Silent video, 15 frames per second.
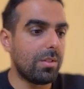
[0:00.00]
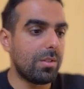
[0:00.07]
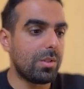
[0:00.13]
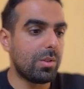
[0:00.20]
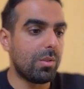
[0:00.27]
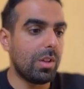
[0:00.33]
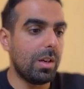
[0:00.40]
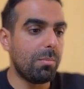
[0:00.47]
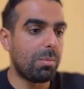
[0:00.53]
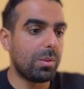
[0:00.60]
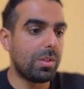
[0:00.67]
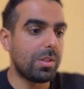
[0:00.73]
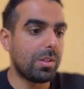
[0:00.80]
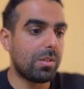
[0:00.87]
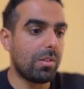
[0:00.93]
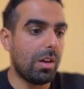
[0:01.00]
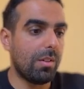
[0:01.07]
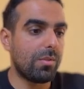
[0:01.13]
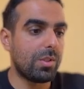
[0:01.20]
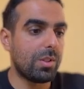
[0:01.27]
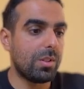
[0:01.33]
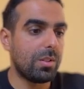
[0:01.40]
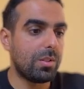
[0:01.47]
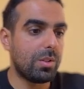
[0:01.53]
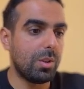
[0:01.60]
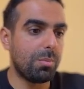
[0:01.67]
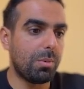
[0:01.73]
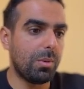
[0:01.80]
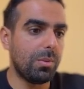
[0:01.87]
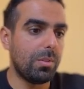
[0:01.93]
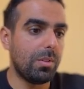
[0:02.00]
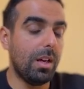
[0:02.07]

So the input is a graphs tuple,